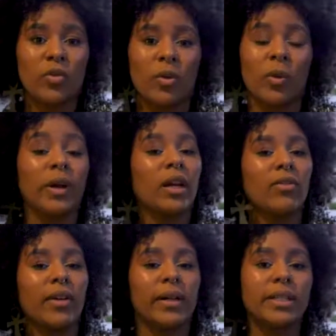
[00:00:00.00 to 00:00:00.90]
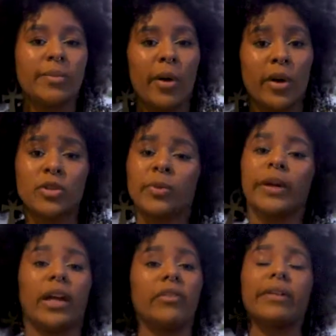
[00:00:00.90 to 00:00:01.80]
from working very small to
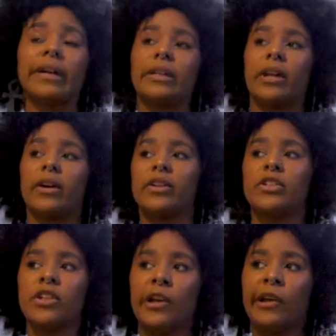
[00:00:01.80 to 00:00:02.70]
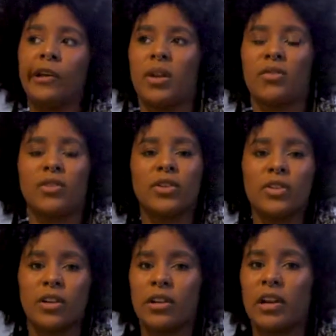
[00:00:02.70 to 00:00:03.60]
working very large. When I
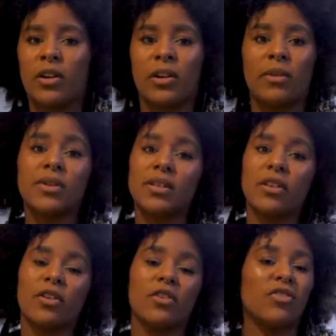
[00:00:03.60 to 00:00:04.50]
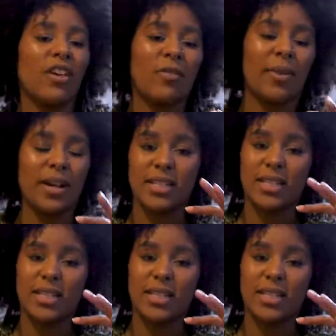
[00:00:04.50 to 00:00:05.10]
first started out, it was little five by